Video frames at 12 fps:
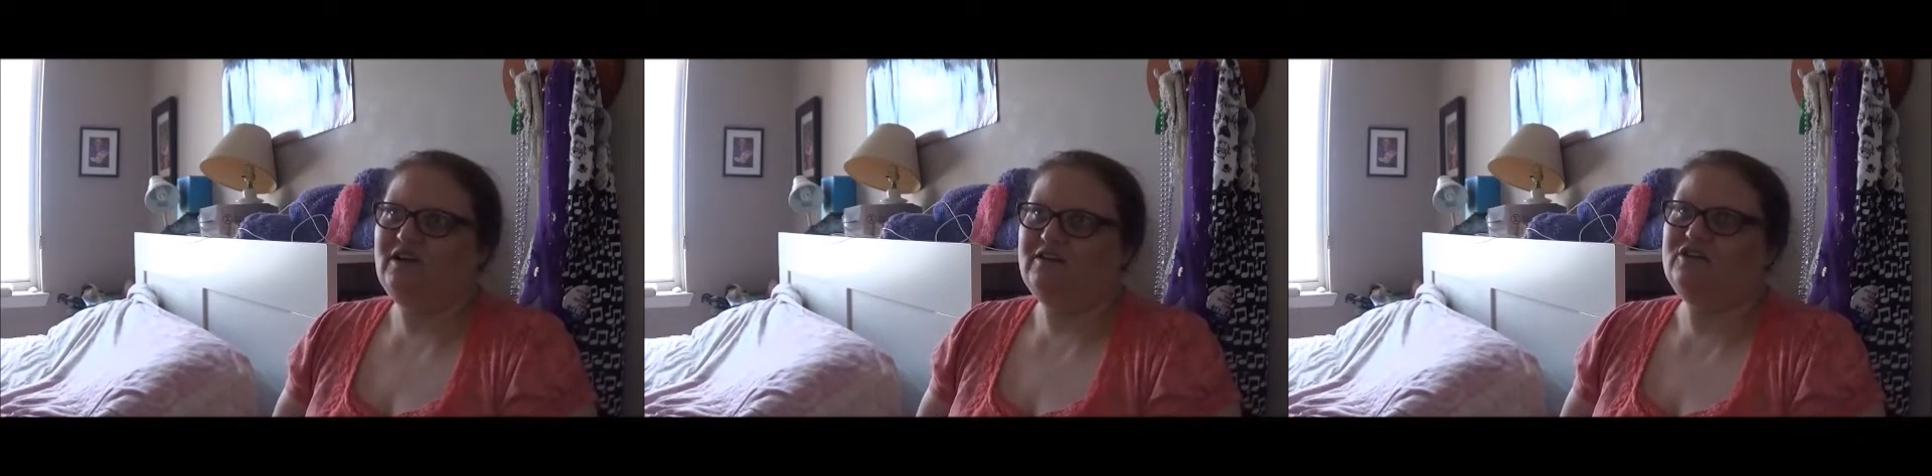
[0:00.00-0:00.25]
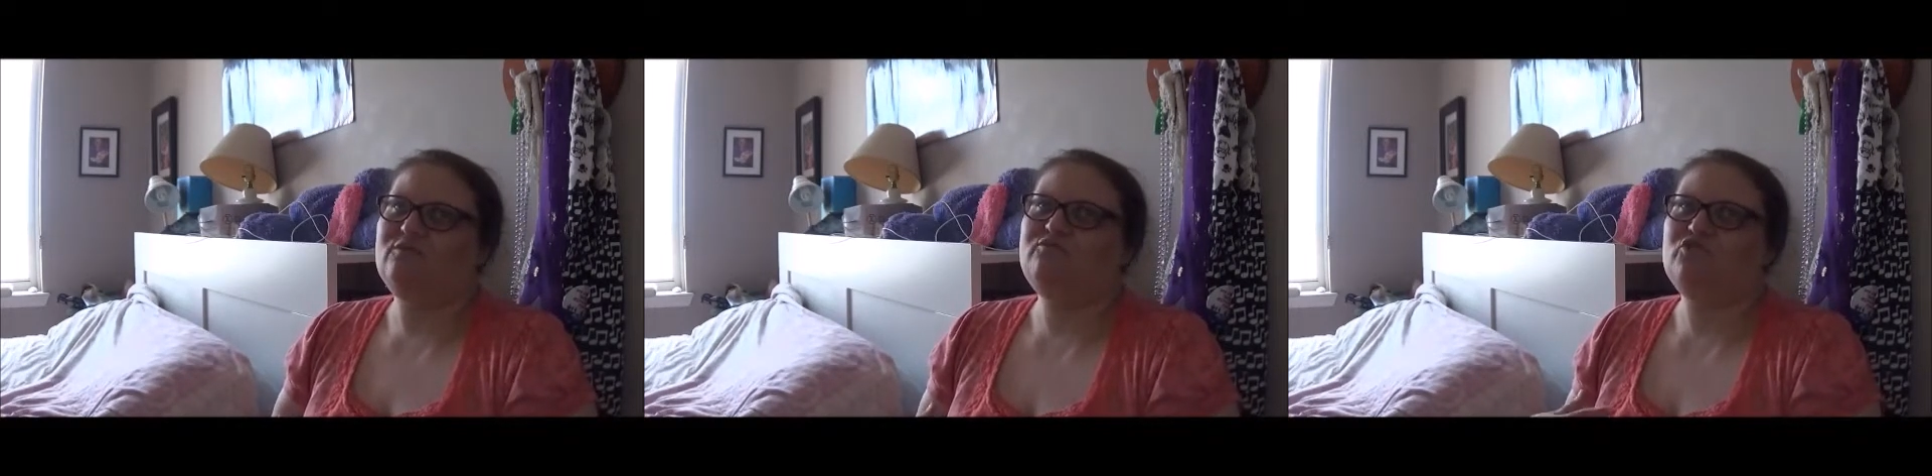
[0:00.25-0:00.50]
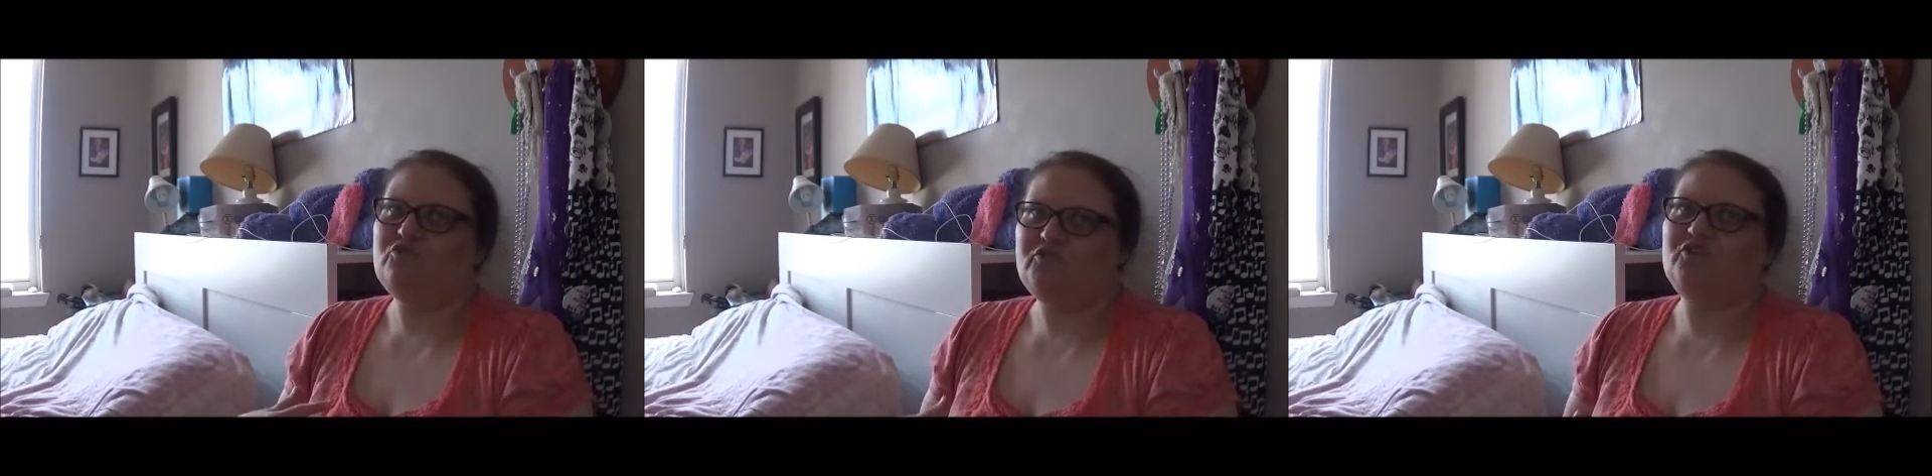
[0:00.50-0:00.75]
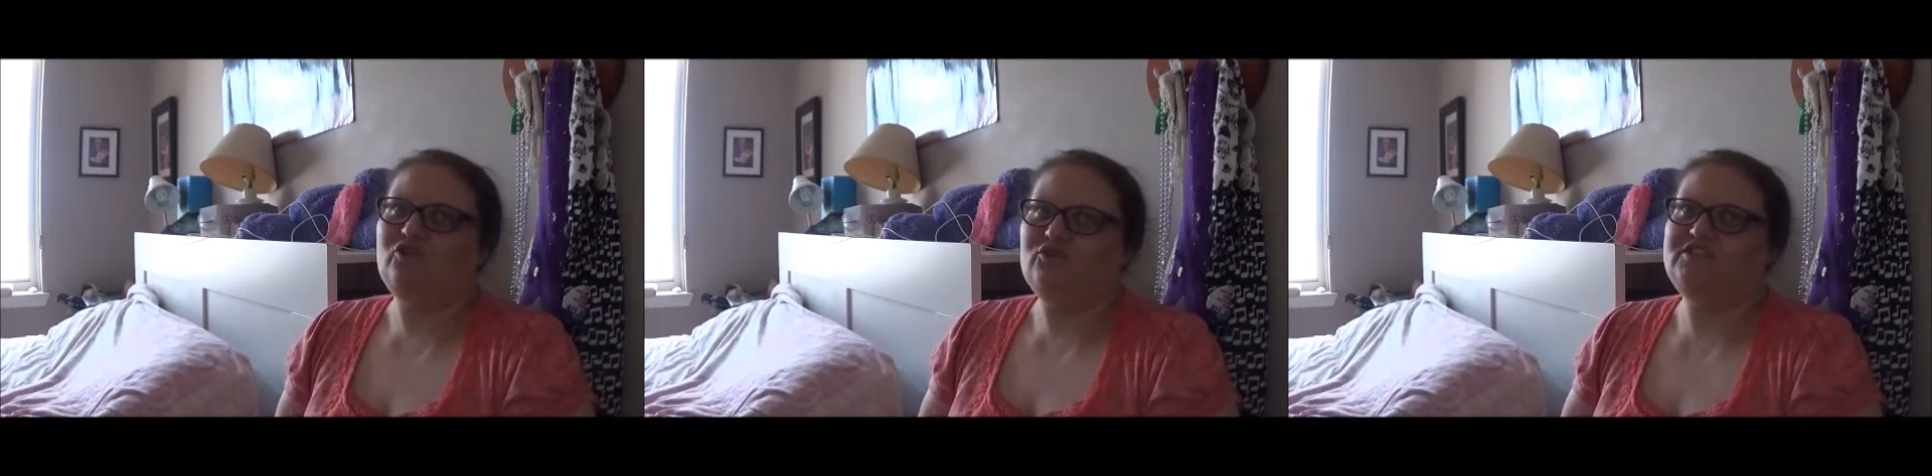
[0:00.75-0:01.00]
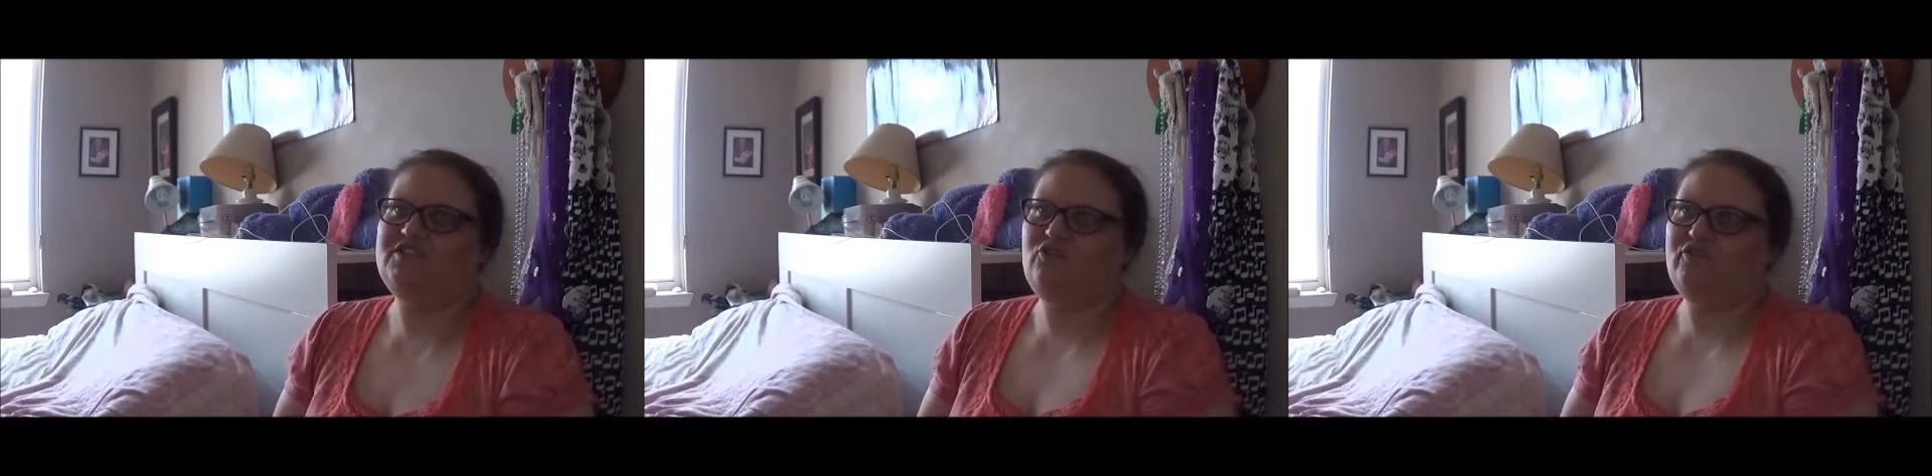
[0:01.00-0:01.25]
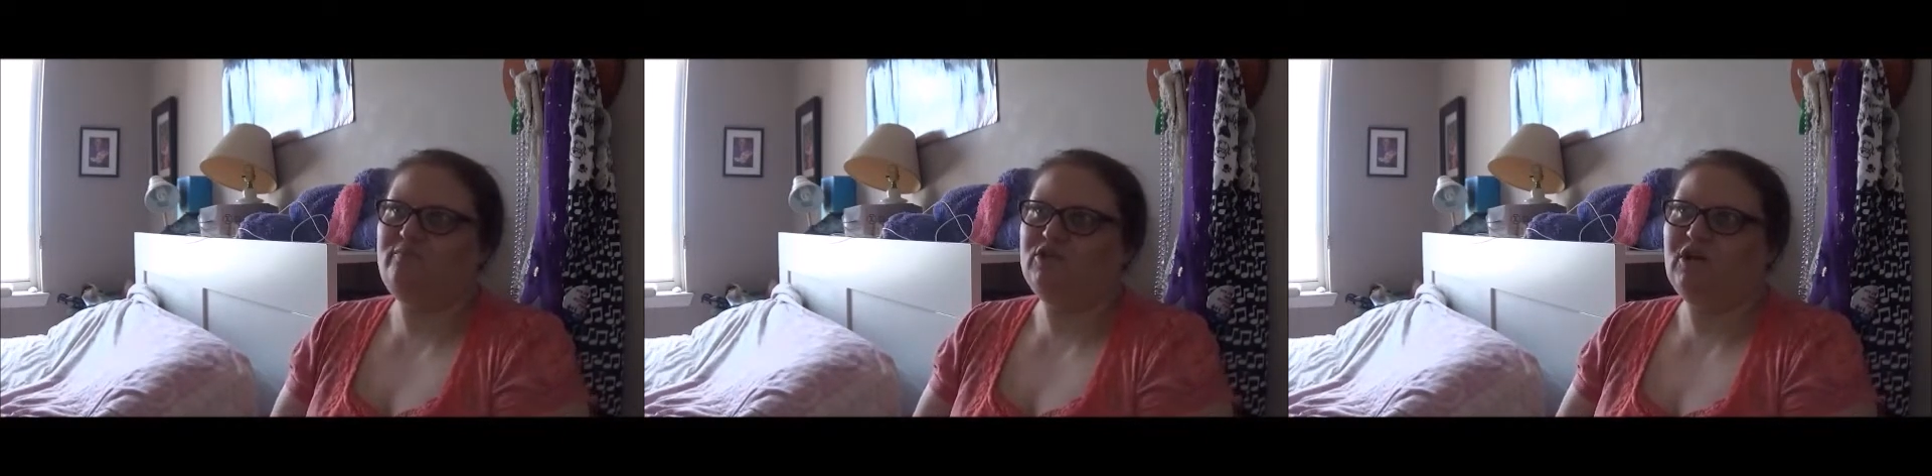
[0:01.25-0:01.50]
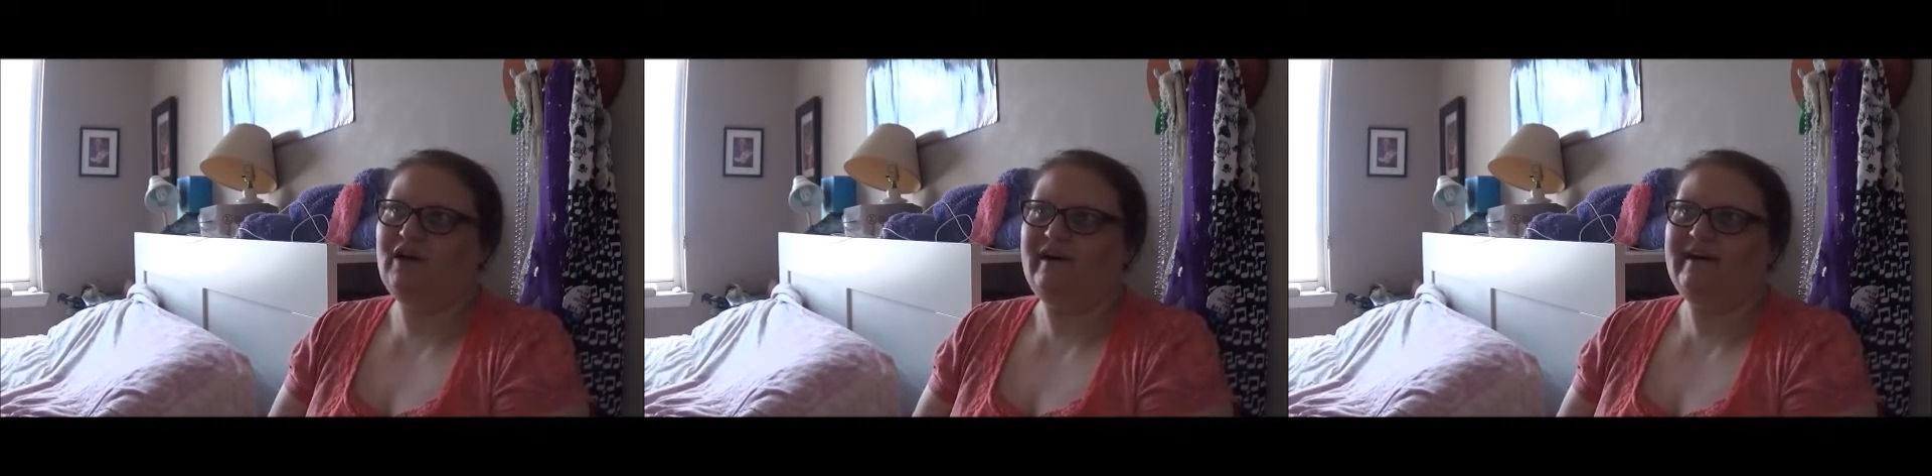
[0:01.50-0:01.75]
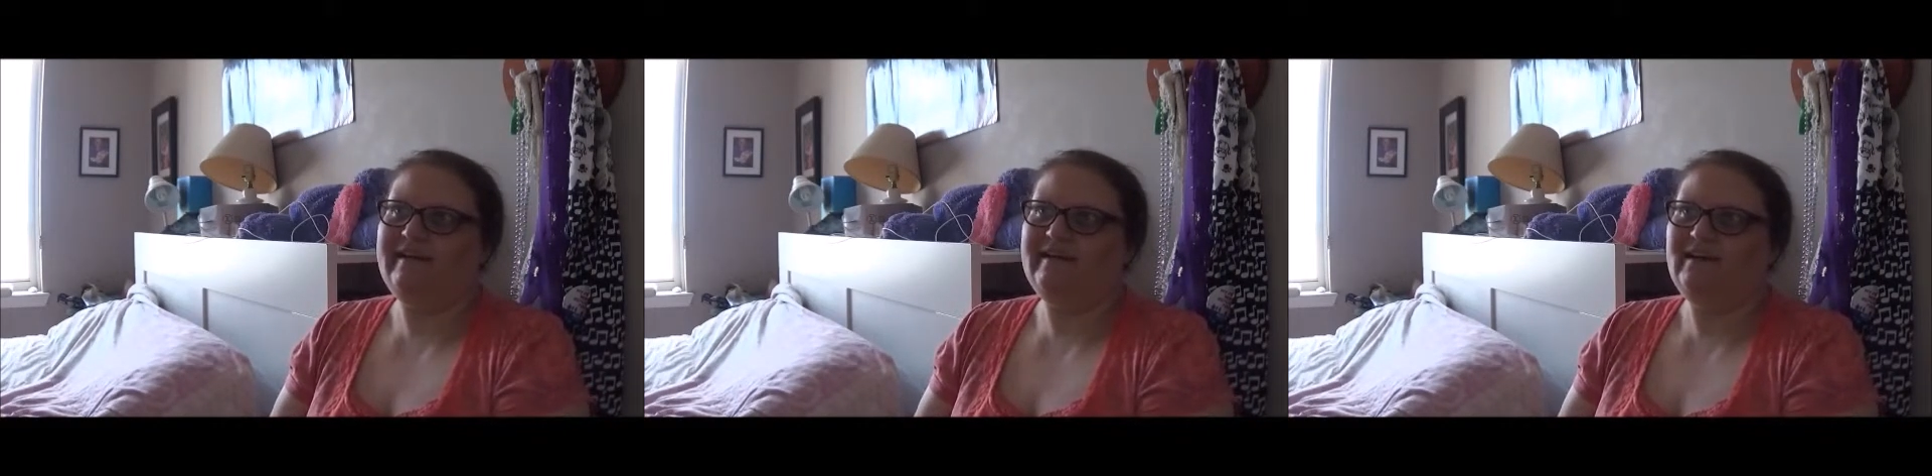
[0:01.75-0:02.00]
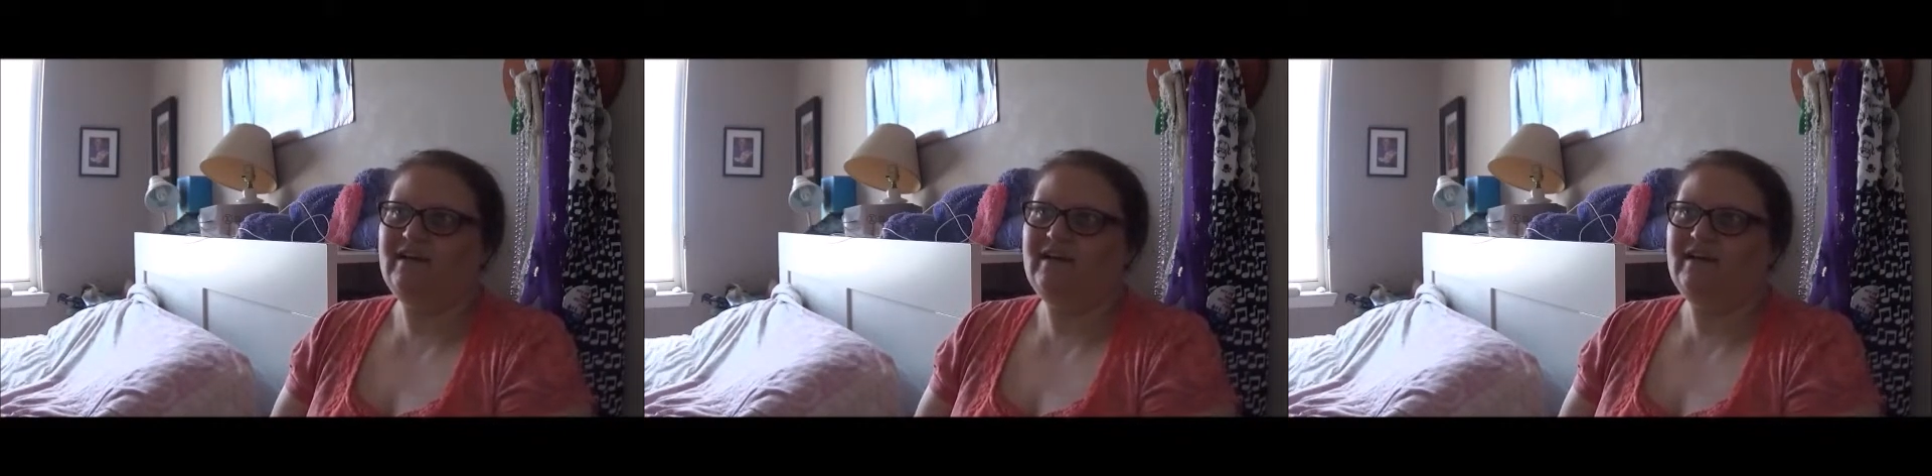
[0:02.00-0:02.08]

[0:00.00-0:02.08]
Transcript: their protocols don't apply.